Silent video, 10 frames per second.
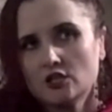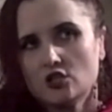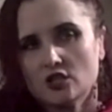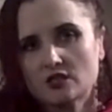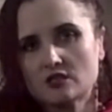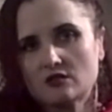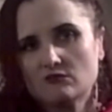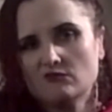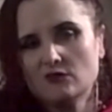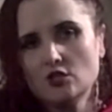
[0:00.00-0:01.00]
just
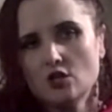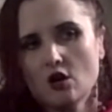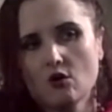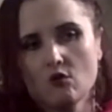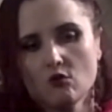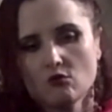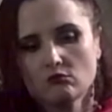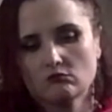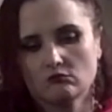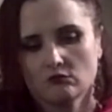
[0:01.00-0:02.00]
no
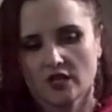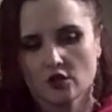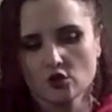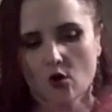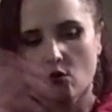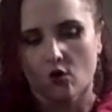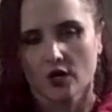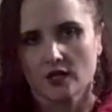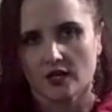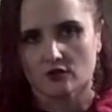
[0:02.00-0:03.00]

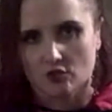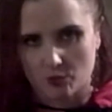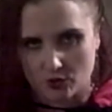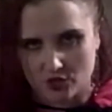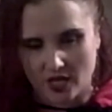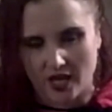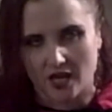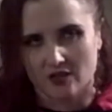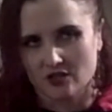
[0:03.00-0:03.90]
organizers per se.